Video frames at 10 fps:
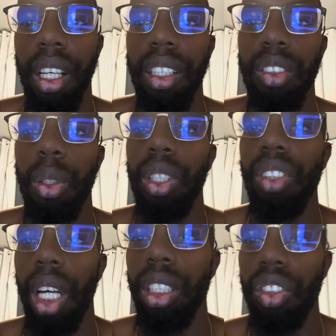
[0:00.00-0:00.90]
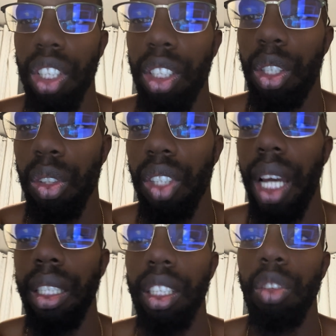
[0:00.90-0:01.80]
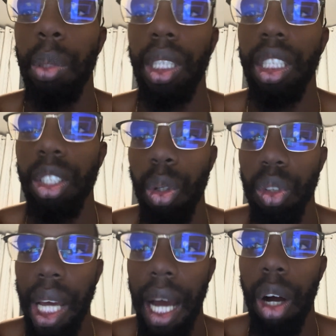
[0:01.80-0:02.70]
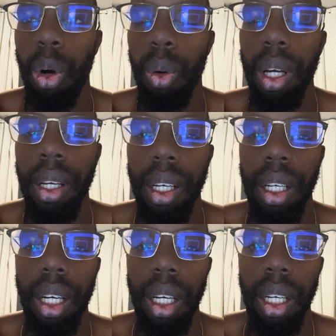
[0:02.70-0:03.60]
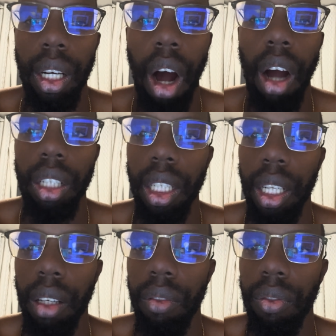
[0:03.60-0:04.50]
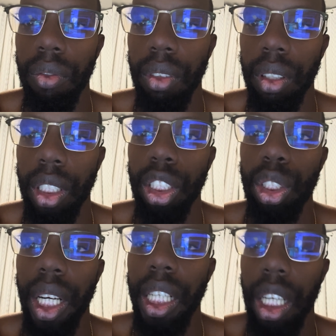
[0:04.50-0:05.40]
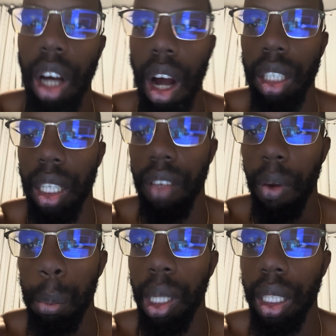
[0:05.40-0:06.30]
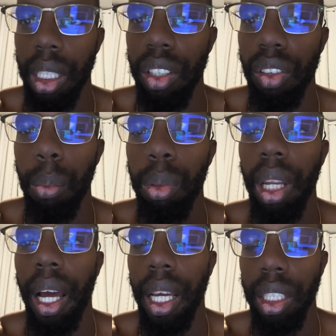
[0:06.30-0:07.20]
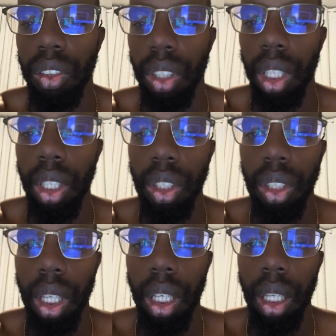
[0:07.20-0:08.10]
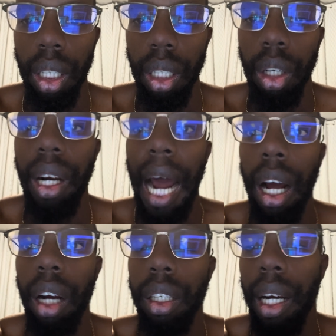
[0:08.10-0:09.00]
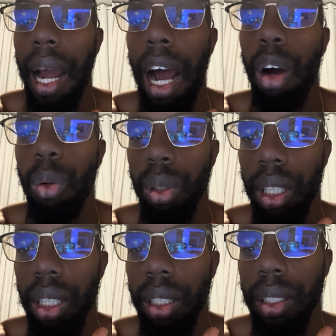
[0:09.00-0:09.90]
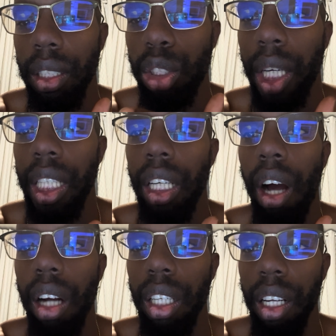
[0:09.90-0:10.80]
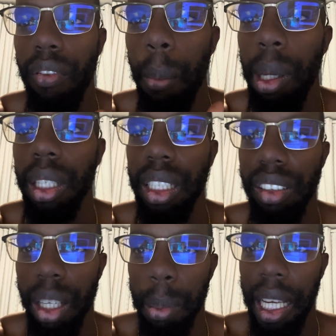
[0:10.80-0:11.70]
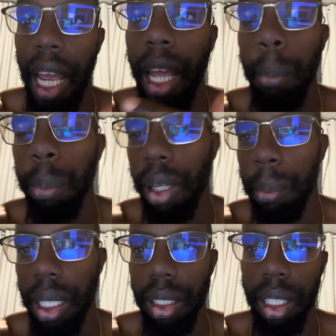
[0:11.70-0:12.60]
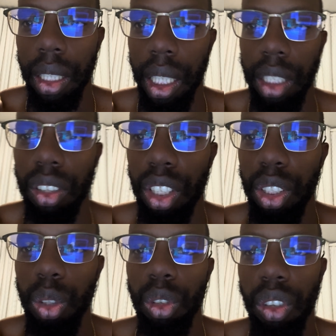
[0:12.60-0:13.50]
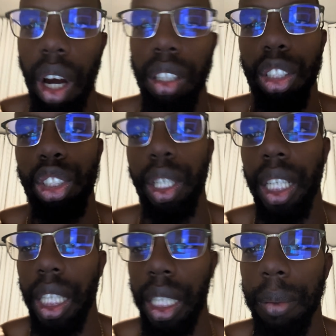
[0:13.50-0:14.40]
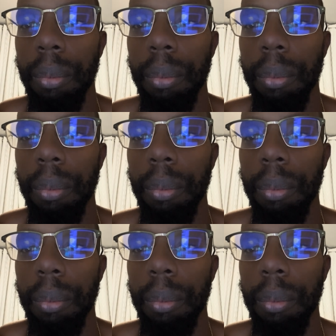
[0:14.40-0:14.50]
So he's not just a neuroscientist, but he knows how cognitive or training cognitive abilities applies, or how training cognitive abilities can be implemented into youth soccer training.